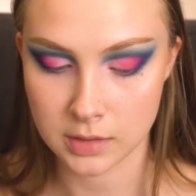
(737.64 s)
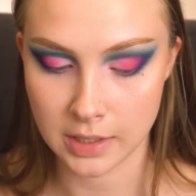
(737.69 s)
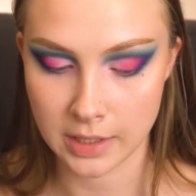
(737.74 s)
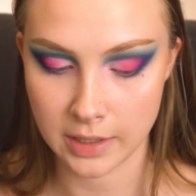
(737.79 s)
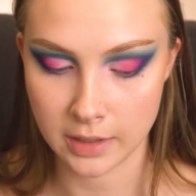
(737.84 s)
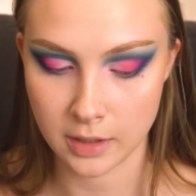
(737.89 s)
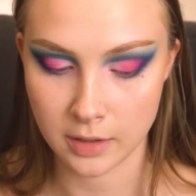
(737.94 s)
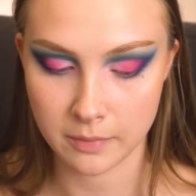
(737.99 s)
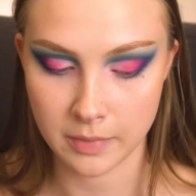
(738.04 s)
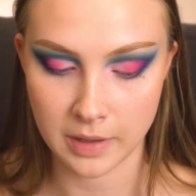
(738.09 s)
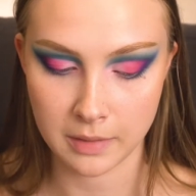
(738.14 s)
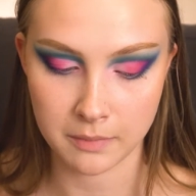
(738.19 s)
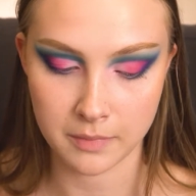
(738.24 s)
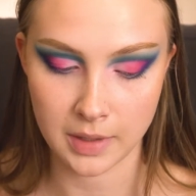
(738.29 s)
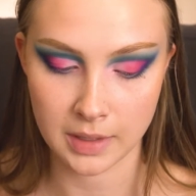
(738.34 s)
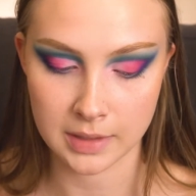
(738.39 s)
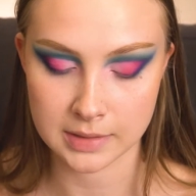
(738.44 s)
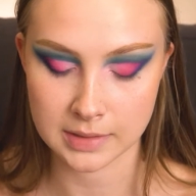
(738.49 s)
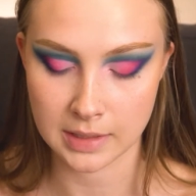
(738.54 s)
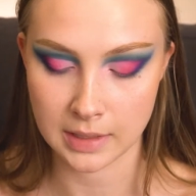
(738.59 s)
liner by
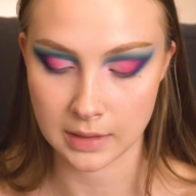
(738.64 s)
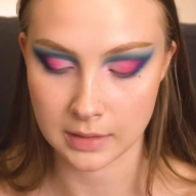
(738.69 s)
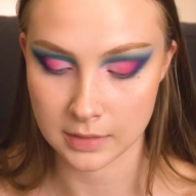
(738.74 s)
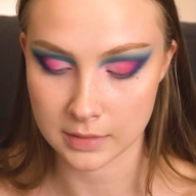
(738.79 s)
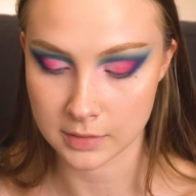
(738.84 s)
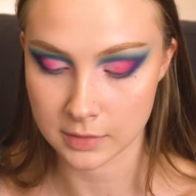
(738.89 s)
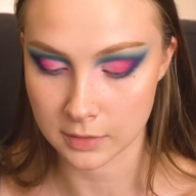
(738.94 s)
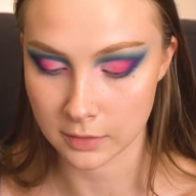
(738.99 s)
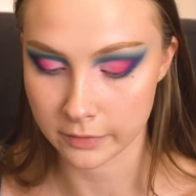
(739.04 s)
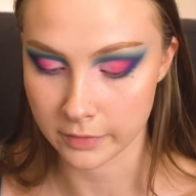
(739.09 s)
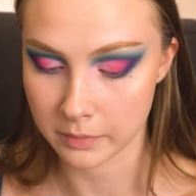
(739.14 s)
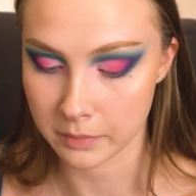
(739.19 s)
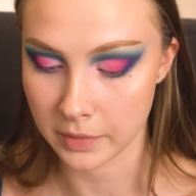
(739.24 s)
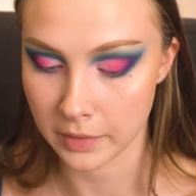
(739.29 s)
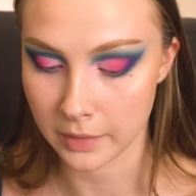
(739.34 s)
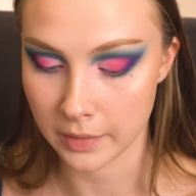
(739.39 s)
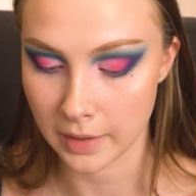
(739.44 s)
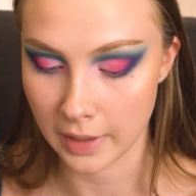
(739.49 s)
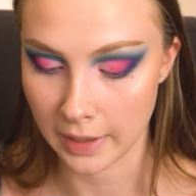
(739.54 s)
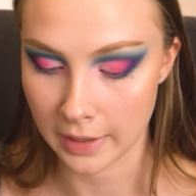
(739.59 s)
mixing the Suva
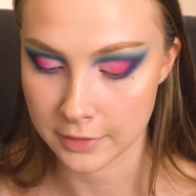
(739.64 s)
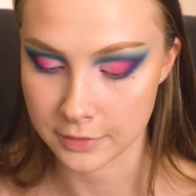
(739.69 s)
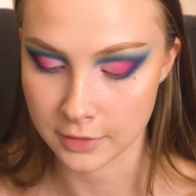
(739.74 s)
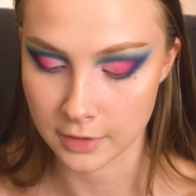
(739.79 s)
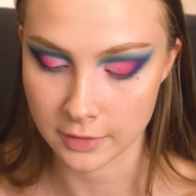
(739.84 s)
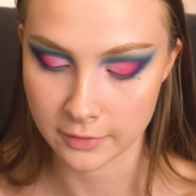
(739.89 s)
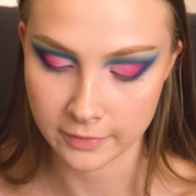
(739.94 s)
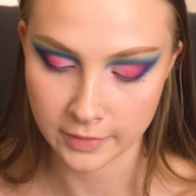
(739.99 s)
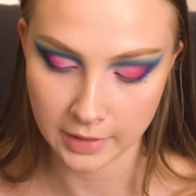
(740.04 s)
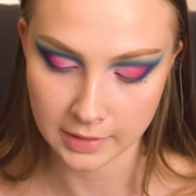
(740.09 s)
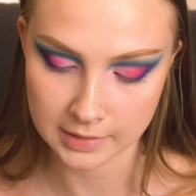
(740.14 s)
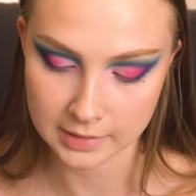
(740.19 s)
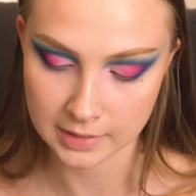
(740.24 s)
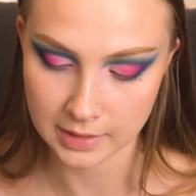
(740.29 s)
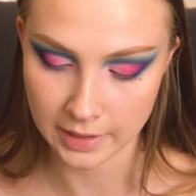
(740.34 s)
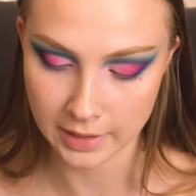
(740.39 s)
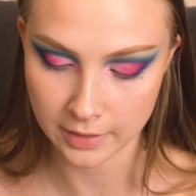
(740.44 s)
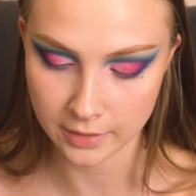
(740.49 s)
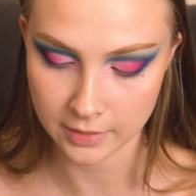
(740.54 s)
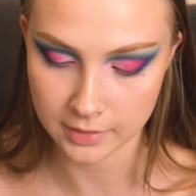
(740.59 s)
Beauty Hydra FX
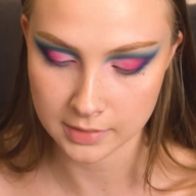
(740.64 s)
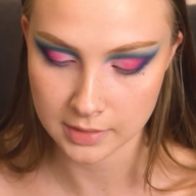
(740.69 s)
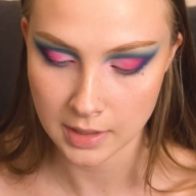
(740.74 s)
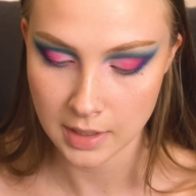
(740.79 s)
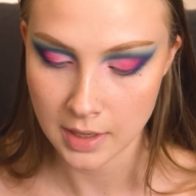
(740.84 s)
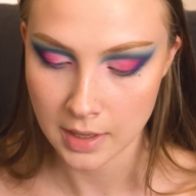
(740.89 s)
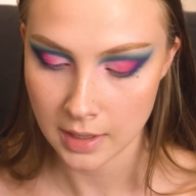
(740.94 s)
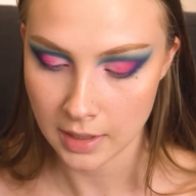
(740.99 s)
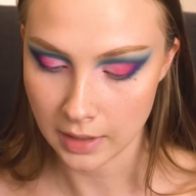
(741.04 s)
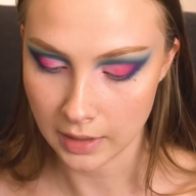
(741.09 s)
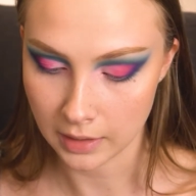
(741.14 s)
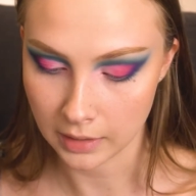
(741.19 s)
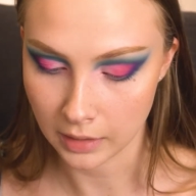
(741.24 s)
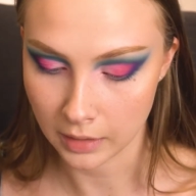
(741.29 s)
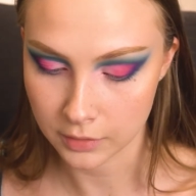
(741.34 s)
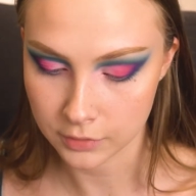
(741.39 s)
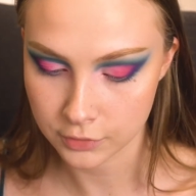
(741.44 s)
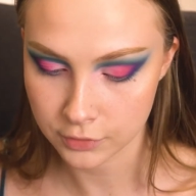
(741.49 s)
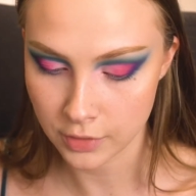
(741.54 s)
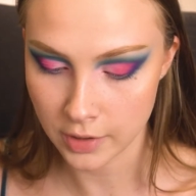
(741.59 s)
liners in
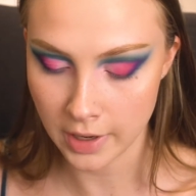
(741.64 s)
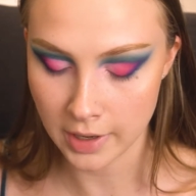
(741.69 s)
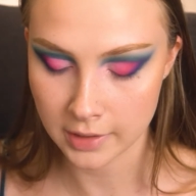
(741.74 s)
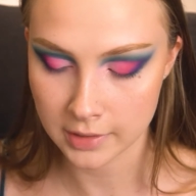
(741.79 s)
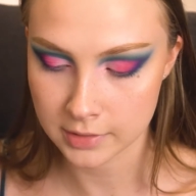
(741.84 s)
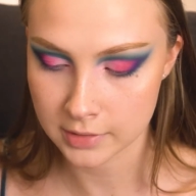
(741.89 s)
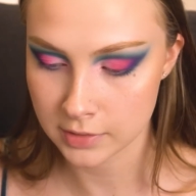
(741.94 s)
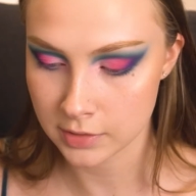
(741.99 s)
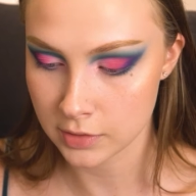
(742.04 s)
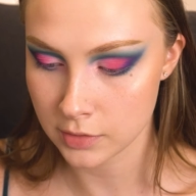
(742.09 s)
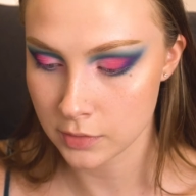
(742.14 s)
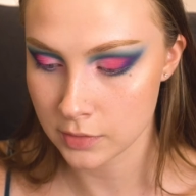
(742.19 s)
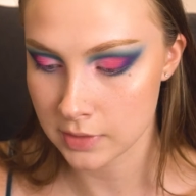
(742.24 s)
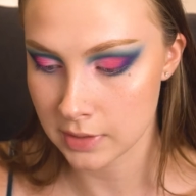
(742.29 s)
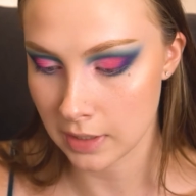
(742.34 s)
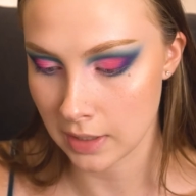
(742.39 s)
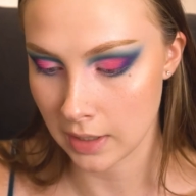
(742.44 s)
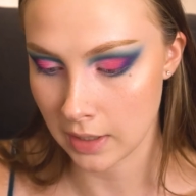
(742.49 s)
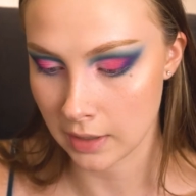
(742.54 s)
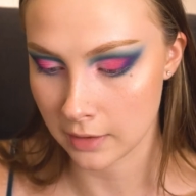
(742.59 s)

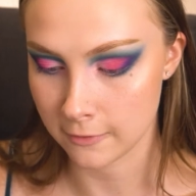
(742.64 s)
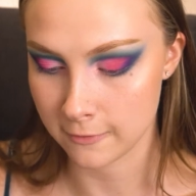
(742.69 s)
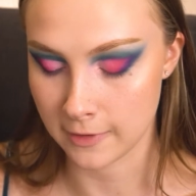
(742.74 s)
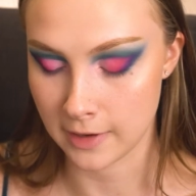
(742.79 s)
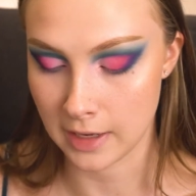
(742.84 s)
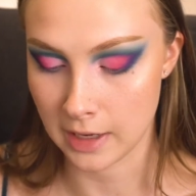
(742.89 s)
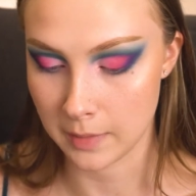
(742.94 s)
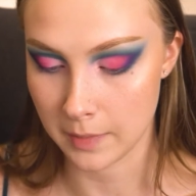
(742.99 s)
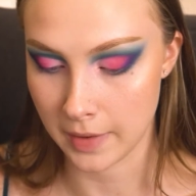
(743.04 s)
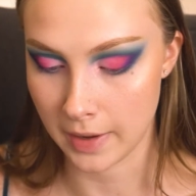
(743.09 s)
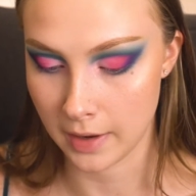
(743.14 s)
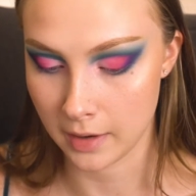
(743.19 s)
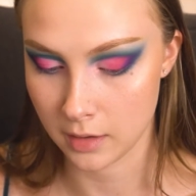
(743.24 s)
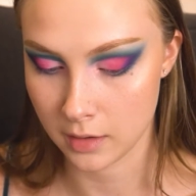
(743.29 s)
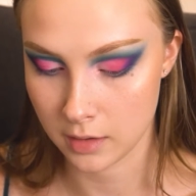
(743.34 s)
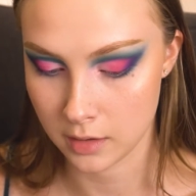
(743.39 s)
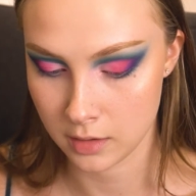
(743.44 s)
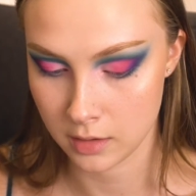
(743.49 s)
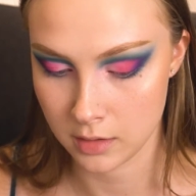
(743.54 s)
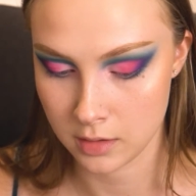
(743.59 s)
Tracksuit and Fanny
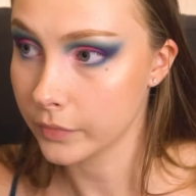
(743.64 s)
Pack.